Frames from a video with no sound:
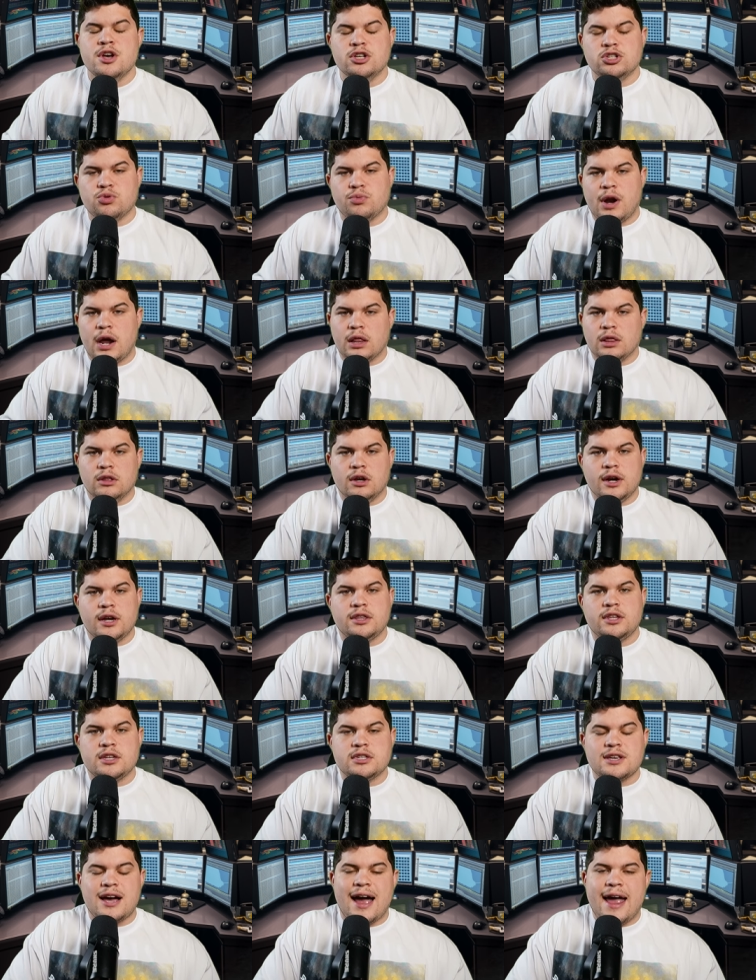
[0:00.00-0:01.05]
So when I look at
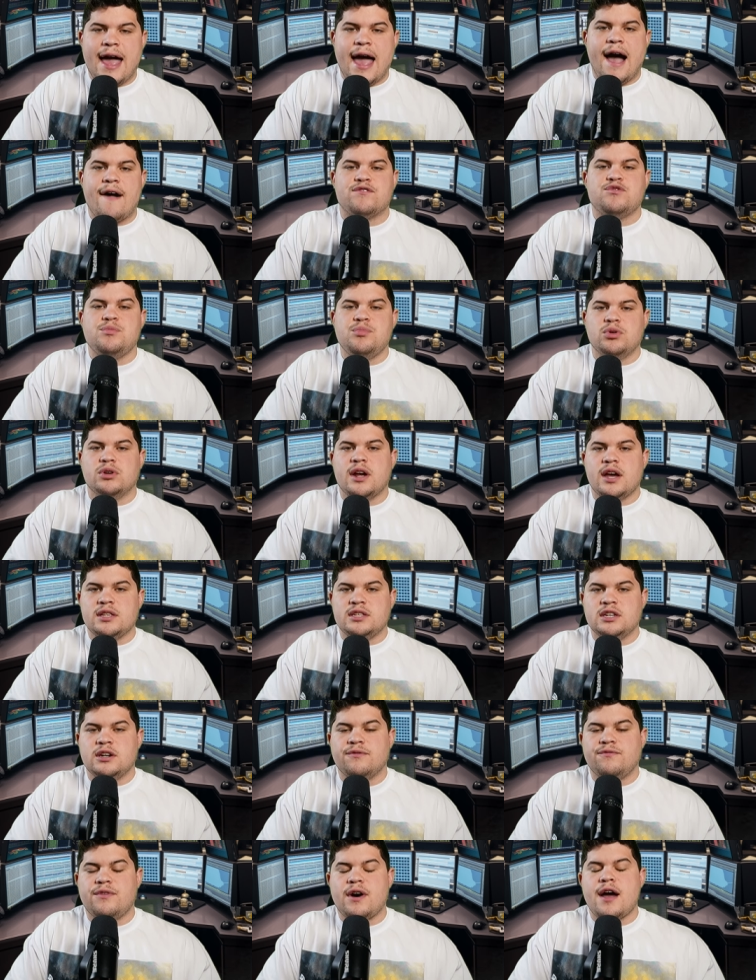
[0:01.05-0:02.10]
this, I have to be able to
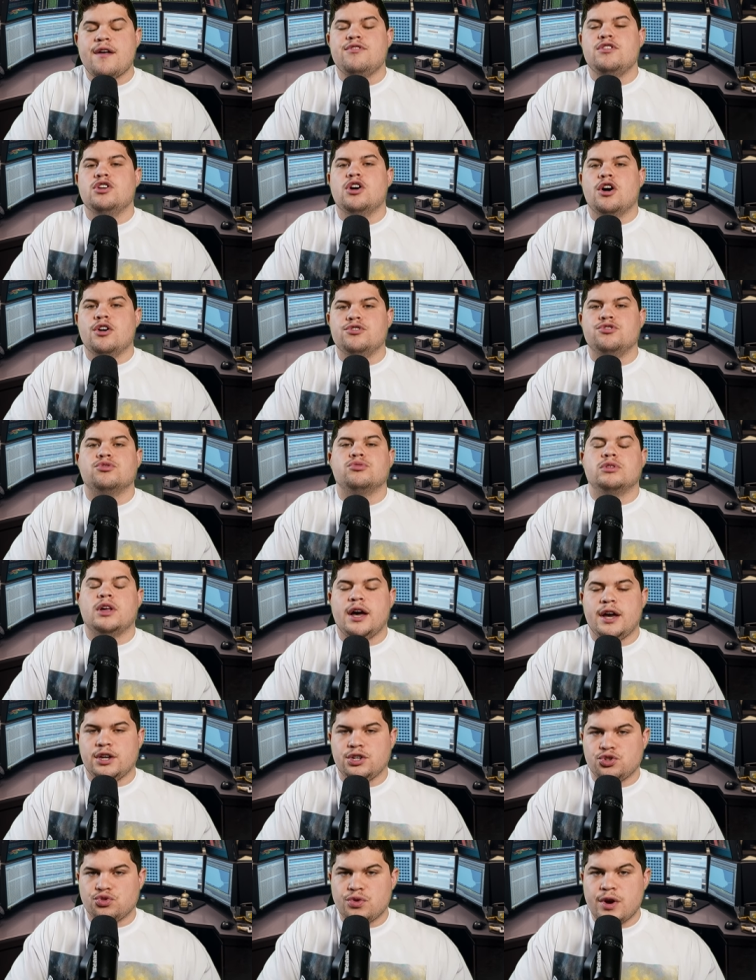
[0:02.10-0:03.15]
identify the
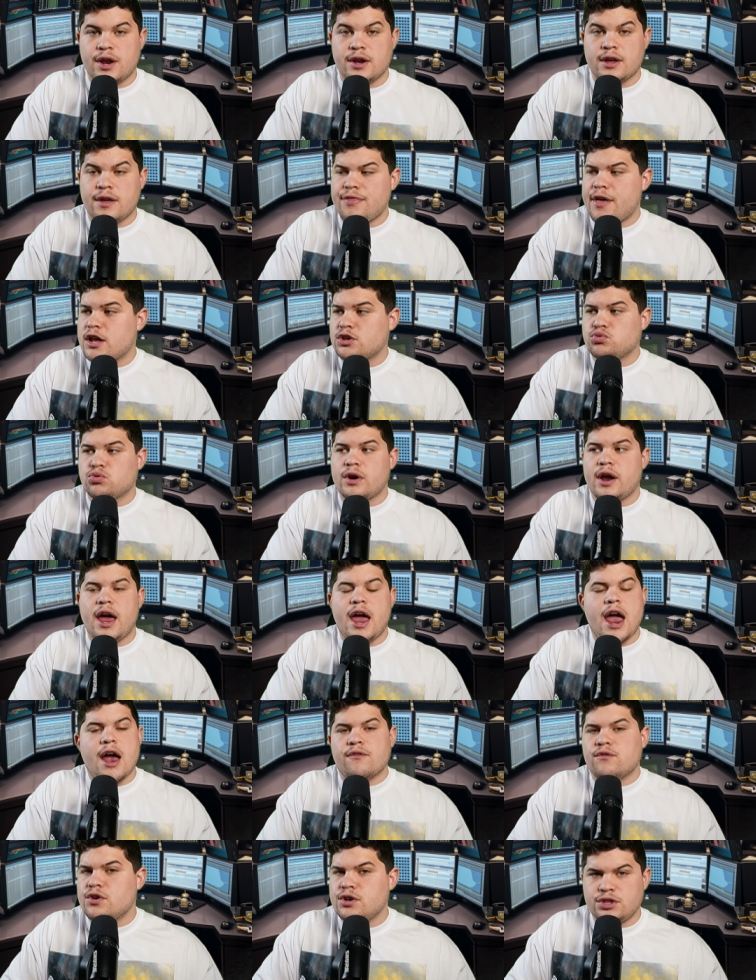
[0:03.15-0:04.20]
underlying trend, and that's where
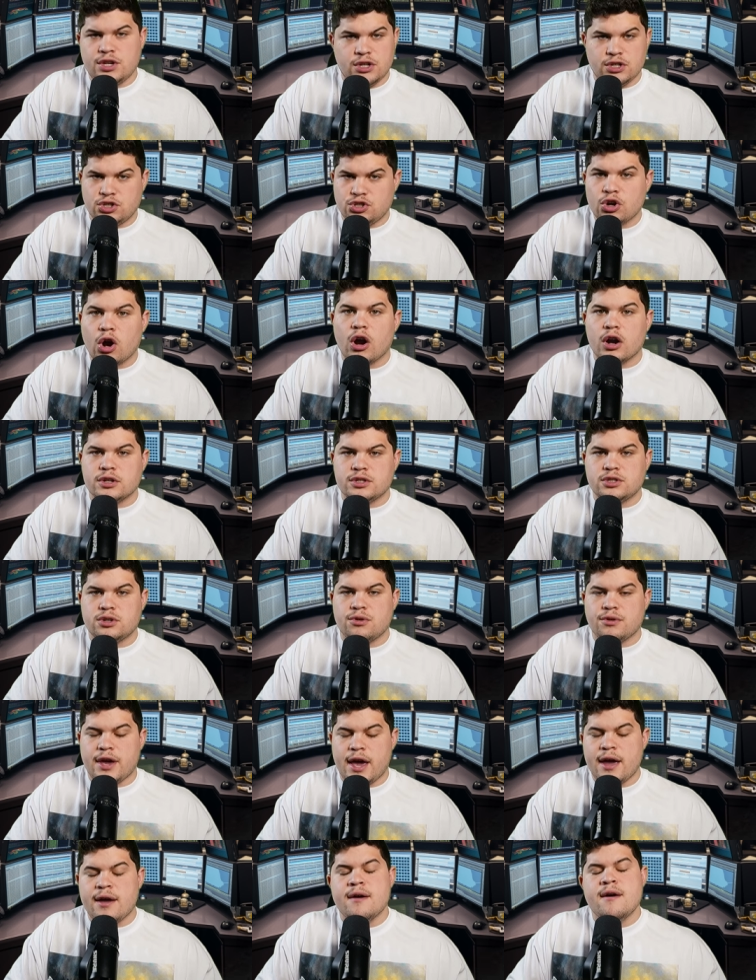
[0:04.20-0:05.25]
everything starts,
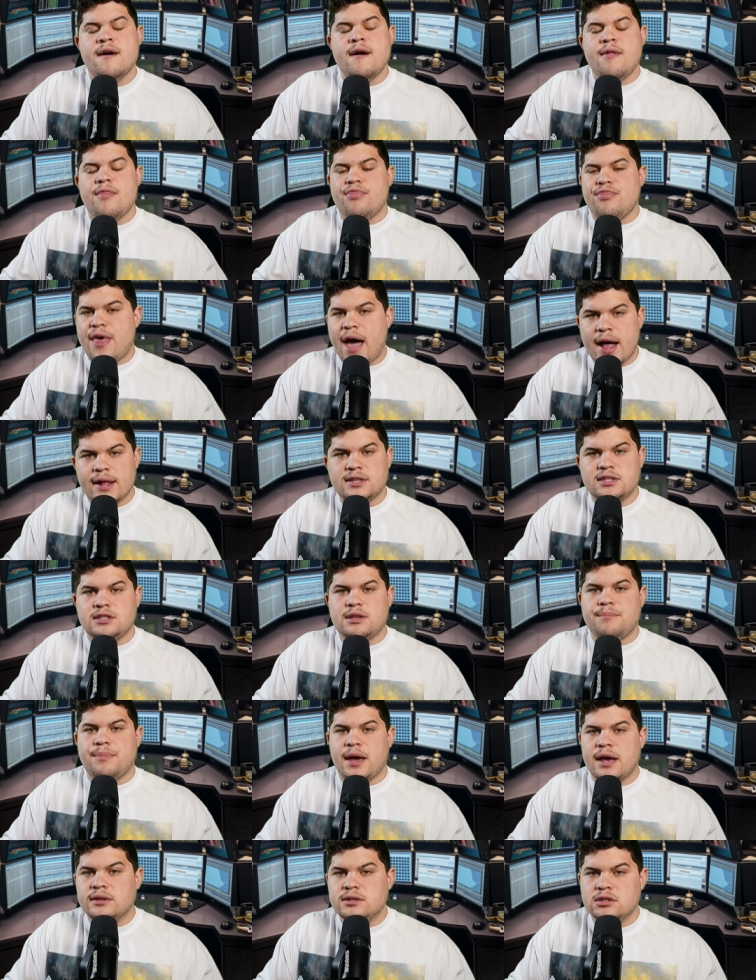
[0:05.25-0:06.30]
okay? That's the
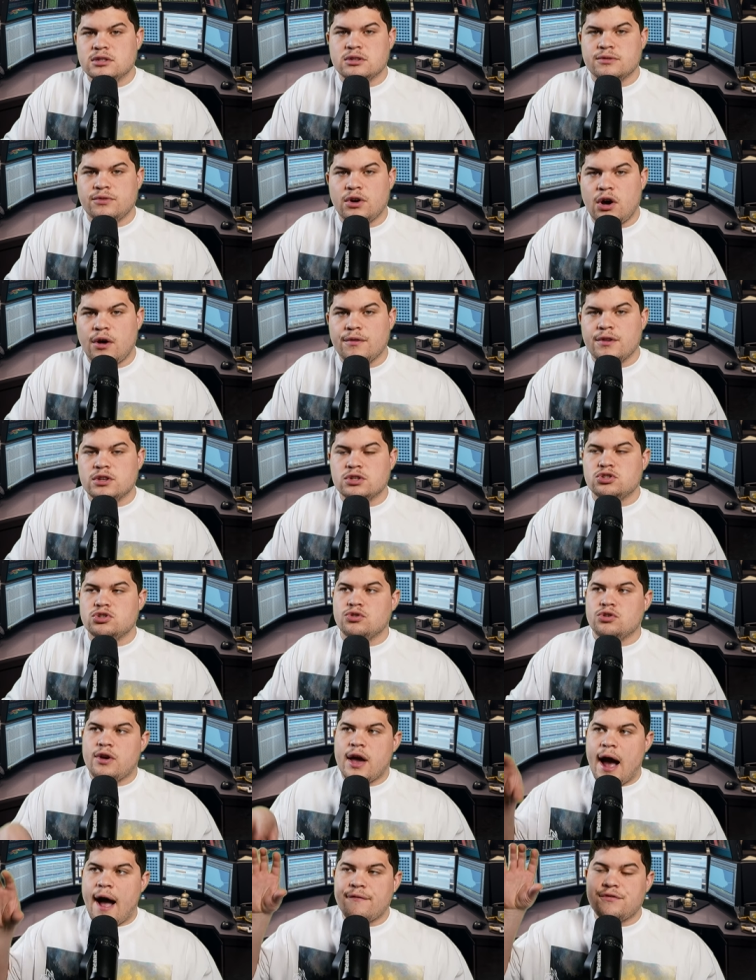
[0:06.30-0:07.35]
basis of all this. So
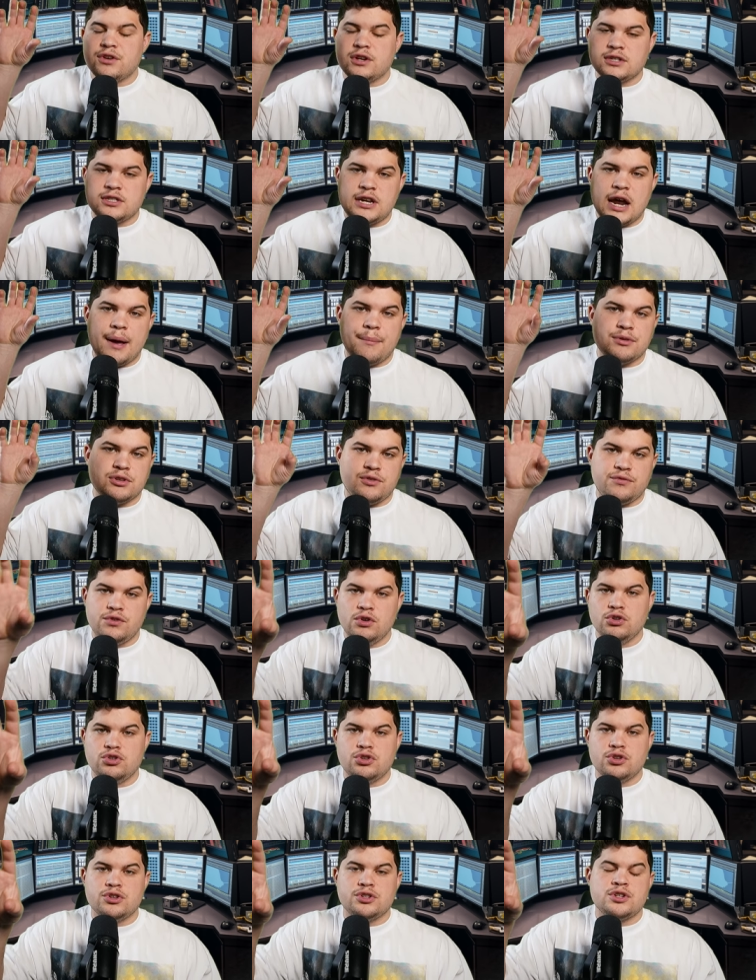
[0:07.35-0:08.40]
you have to establish
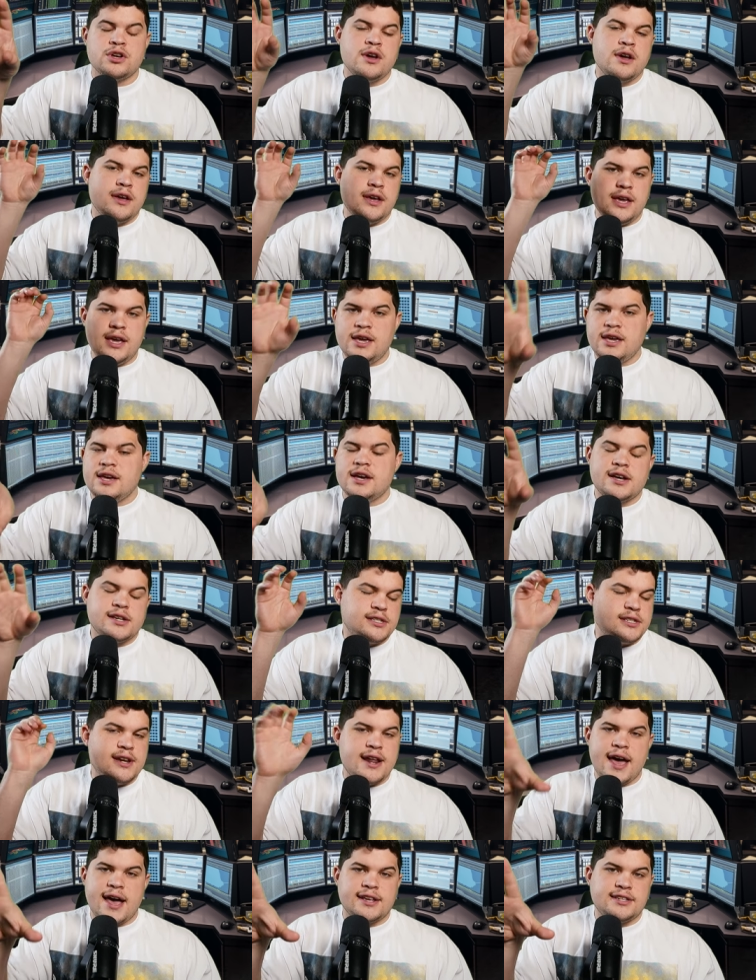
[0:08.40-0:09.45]
futures, E S,
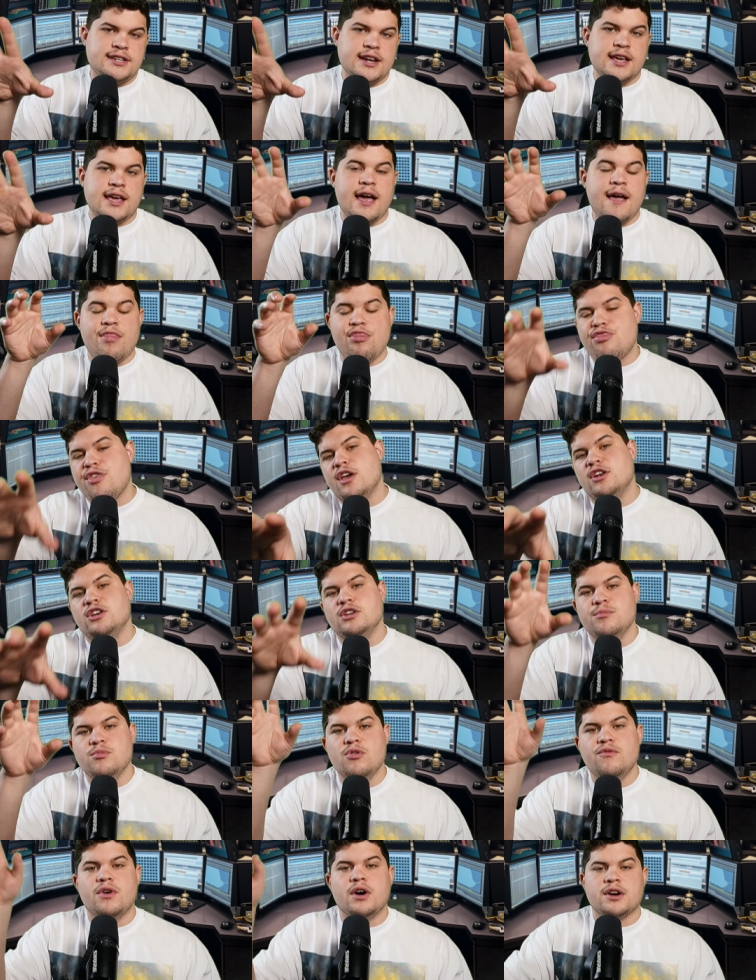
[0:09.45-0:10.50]
NASDAQ, and then you
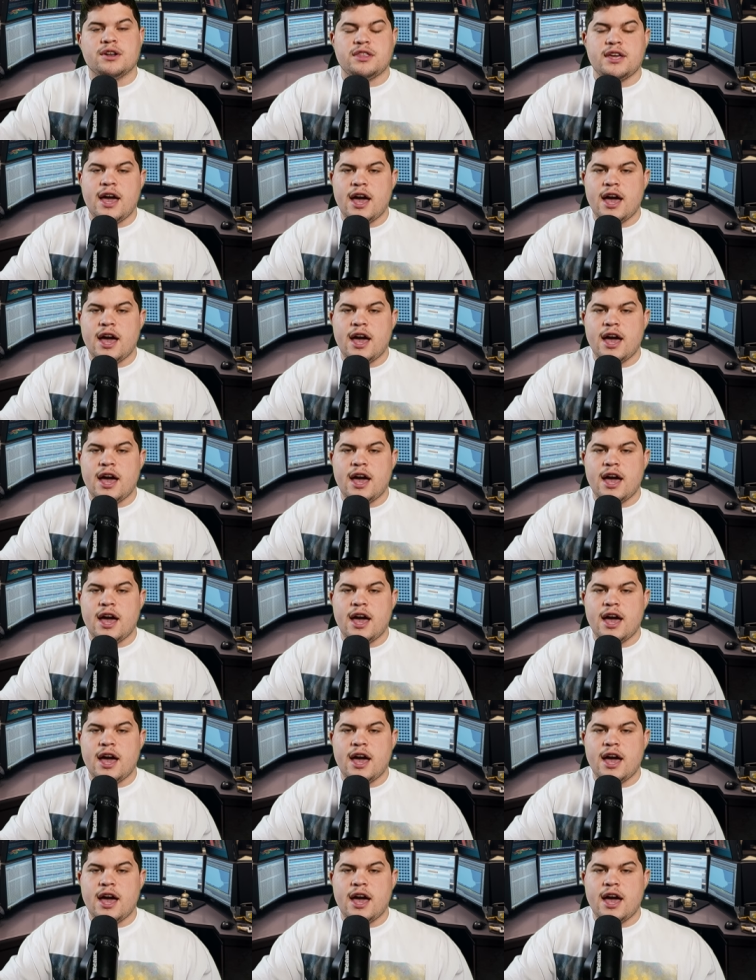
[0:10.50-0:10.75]
move on to the